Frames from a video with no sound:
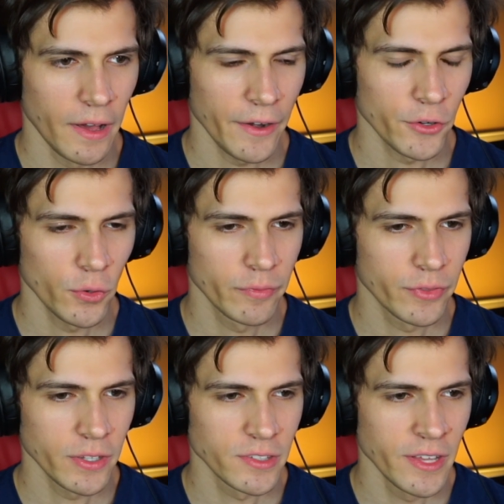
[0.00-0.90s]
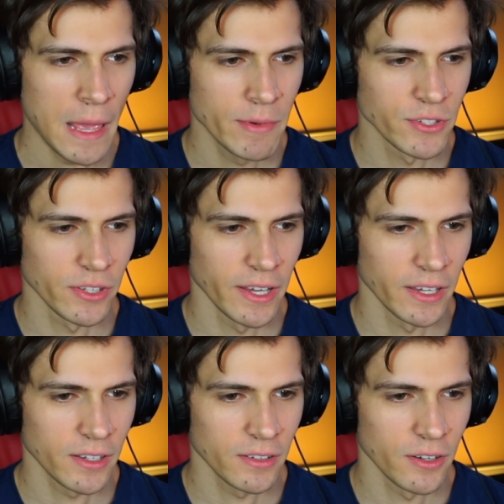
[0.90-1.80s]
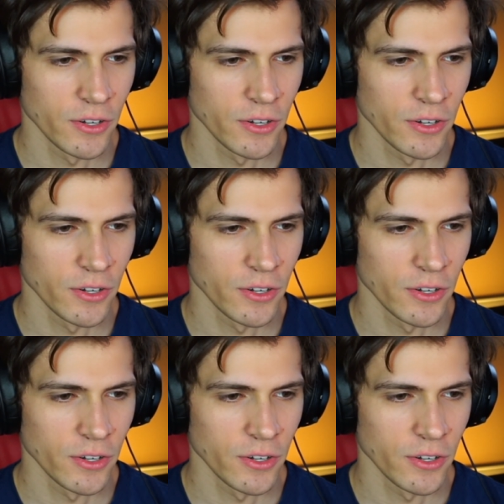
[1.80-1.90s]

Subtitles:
I don't know if his name is like,